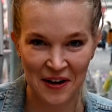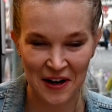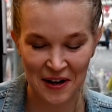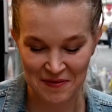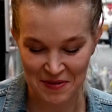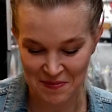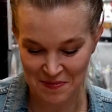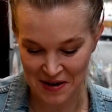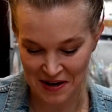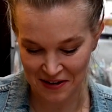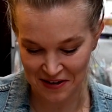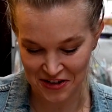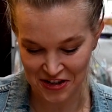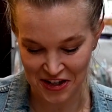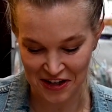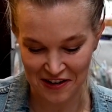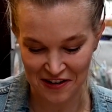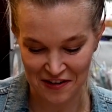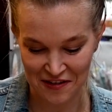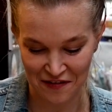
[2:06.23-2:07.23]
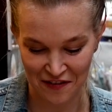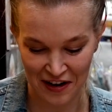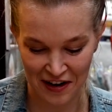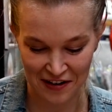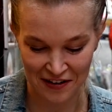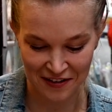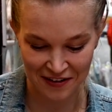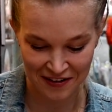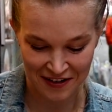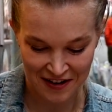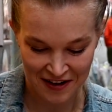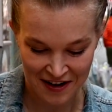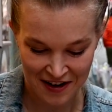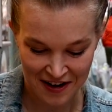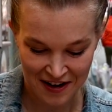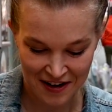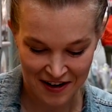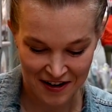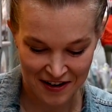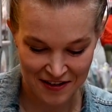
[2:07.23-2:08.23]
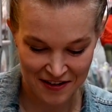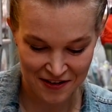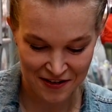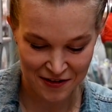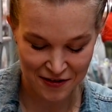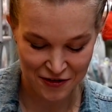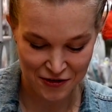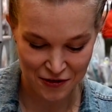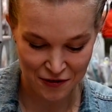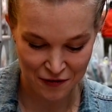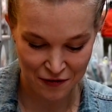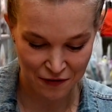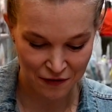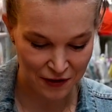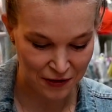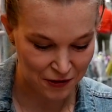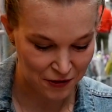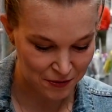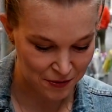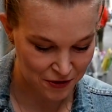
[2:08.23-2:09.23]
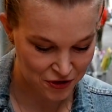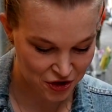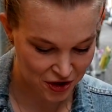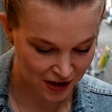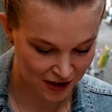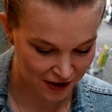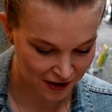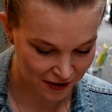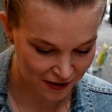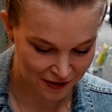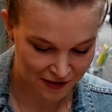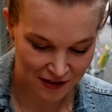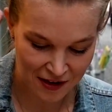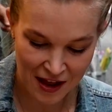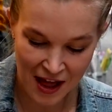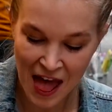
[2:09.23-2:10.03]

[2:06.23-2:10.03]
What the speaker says: I'm a big cheese fan, and this is just filled with cheese.